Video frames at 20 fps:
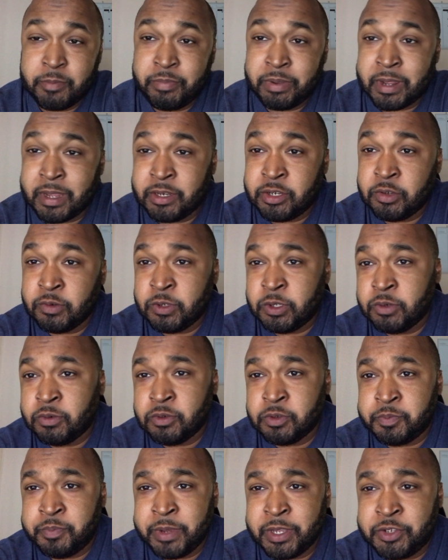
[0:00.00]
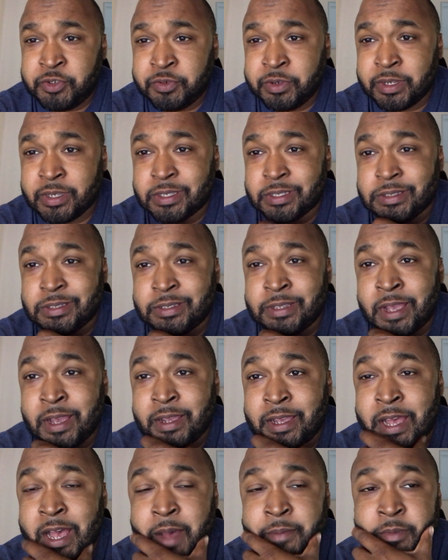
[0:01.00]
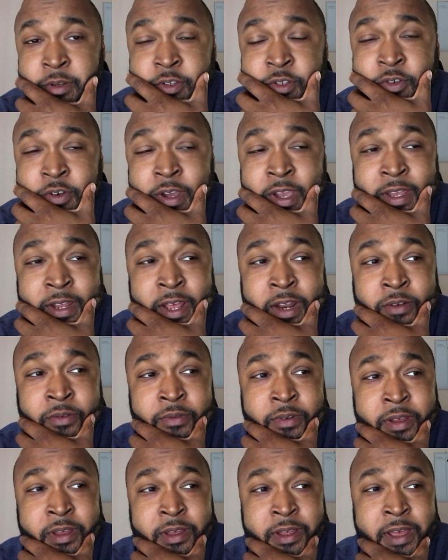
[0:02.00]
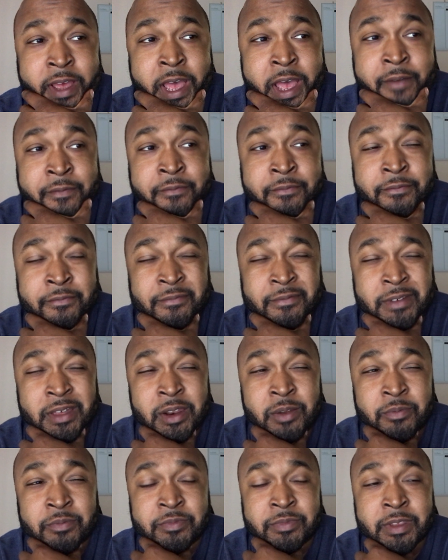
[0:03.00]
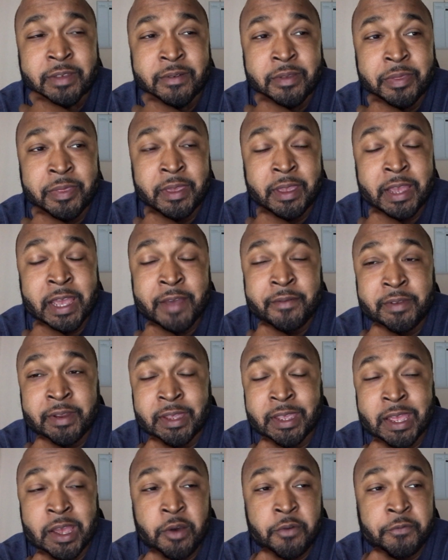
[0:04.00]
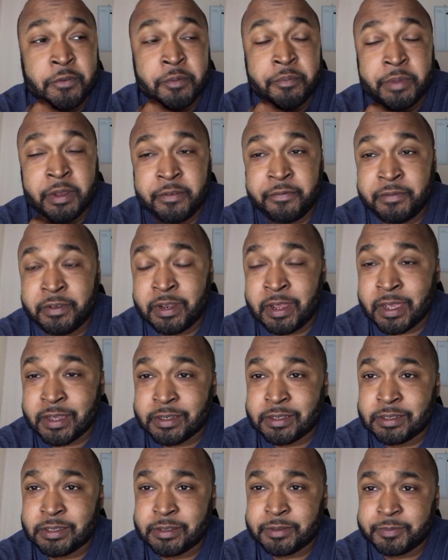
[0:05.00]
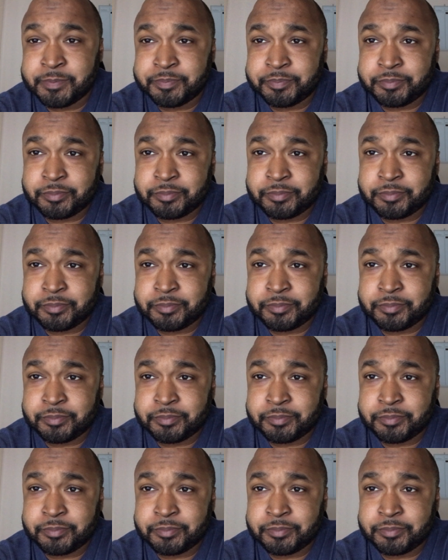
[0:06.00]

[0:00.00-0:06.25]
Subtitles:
But I do use bitrix.com to trade. I don't even think I have an account for Bitfinex.